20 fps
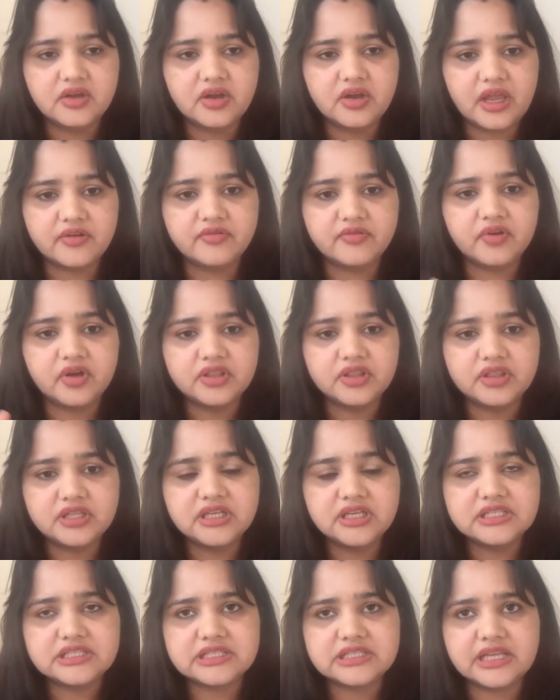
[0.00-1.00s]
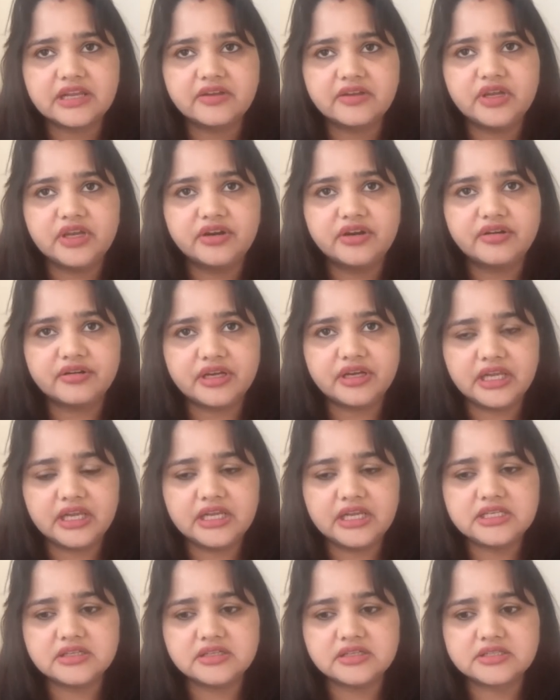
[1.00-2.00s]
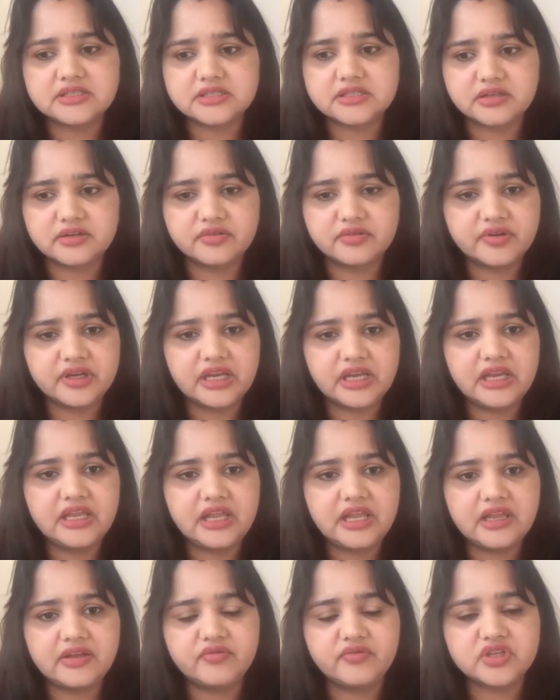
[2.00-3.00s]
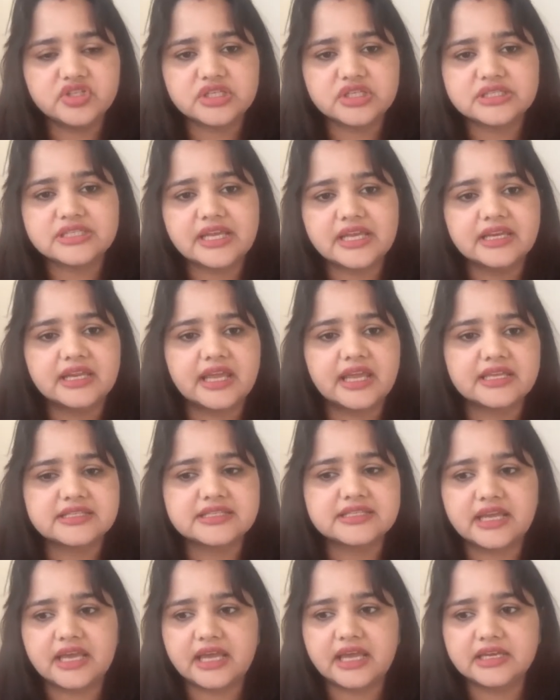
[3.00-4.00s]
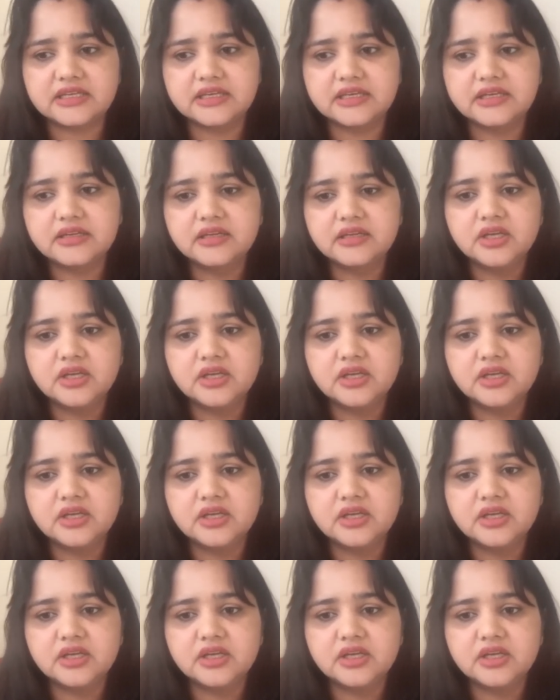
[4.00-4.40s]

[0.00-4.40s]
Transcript: And for this, like, we create a survey, which is then cascaded